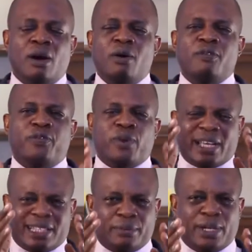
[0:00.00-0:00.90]

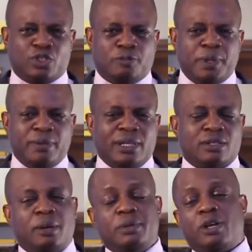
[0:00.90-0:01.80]
unforgettable experience,
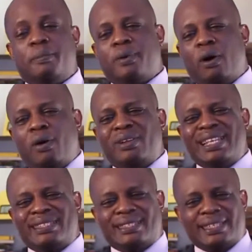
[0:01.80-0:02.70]
coming up on
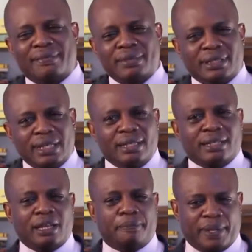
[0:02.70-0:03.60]
the 17th,
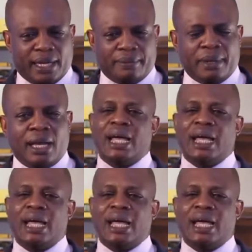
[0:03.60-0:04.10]
3 p.m.